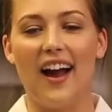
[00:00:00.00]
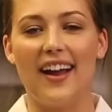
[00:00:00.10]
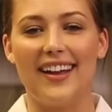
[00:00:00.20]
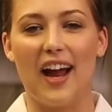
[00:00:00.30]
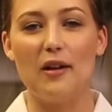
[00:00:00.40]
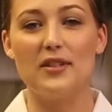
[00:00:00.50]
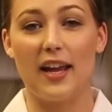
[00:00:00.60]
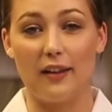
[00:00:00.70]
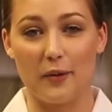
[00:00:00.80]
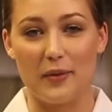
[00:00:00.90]
Hi, I'm
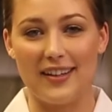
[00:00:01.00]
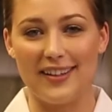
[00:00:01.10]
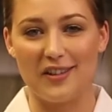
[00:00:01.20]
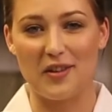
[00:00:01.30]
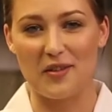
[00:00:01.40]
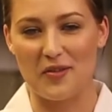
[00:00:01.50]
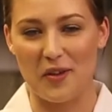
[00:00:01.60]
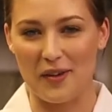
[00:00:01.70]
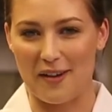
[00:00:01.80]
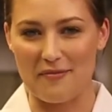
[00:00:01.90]
Taylor with the Neil Jones
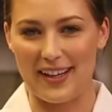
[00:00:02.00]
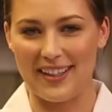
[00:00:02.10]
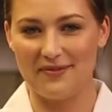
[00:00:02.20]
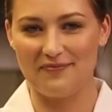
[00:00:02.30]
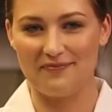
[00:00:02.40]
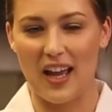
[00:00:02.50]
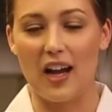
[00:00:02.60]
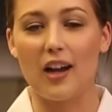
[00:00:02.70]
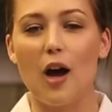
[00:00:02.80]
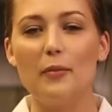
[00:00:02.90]
Food Company. A
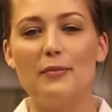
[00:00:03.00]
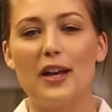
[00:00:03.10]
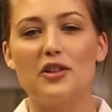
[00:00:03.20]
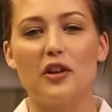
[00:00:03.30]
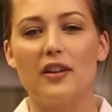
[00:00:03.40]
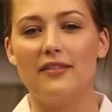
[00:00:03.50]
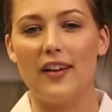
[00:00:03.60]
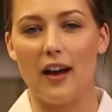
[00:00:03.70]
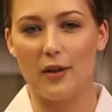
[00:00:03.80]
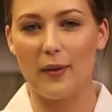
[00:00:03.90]
common measure in
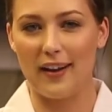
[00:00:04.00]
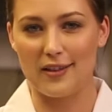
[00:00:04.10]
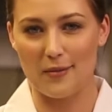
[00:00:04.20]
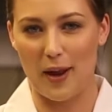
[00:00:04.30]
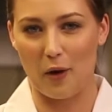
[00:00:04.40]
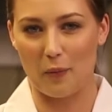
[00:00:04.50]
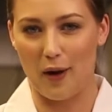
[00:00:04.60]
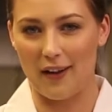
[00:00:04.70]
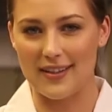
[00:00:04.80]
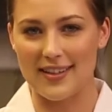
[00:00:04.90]
evaluating tomato
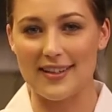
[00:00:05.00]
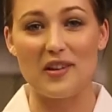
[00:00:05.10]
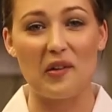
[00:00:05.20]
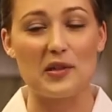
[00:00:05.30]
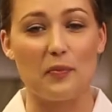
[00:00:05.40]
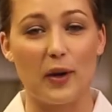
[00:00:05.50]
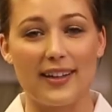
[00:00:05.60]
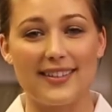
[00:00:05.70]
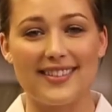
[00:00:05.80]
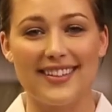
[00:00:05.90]
products is known as
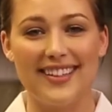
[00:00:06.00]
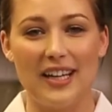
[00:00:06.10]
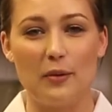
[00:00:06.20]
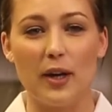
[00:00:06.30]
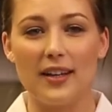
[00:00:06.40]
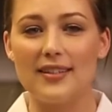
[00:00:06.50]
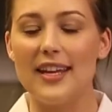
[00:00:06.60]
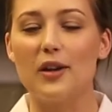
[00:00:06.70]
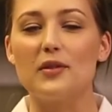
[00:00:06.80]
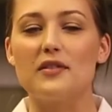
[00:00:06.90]
Brix. Brix
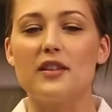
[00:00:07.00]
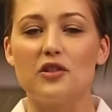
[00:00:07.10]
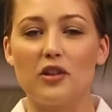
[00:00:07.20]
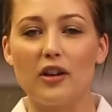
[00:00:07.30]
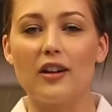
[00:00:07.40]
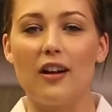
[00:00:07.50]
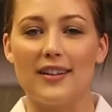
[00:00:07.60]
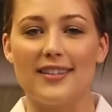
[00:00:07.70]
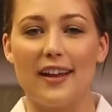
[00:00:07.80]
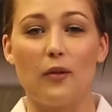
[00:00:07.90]
equals the sugar
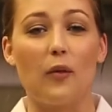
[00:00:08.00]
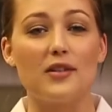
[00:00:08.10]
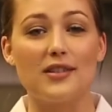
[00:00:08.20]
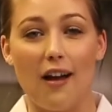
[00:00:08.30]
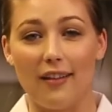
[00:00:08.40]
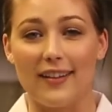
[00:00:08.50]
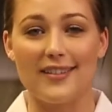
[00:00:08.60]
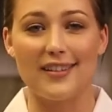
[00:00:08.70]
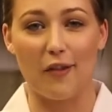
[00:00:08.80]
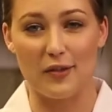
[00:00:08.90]
content or solids
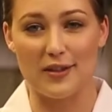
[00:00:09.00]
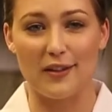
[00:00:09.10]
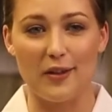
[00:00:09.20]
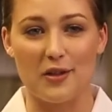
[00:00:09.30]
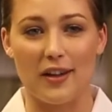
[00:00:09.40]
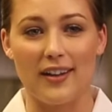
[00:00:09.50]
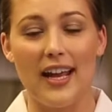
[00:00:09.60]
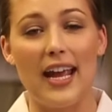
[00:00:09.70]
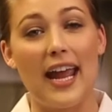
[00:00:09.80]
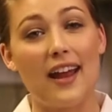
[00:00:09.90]
of a solution,
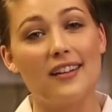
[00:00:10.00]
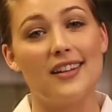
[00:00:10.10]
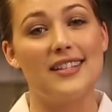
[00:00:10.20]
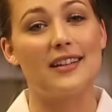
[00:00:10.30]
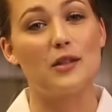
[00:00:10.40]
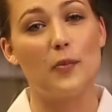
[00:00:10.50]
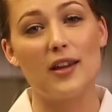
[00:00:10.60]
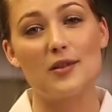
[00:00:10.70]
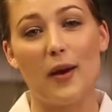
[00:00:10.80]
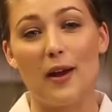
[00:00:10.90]
and it's
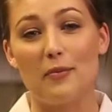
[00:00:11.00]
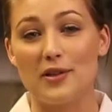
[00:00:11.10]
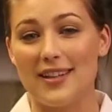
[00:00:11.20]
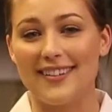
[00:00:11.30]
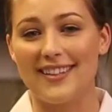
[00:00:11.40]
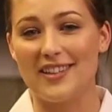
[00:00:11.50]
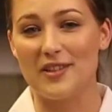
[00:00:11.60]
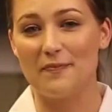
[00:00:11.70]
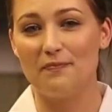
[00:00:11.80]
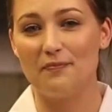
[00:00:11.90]
expressed by a percentage.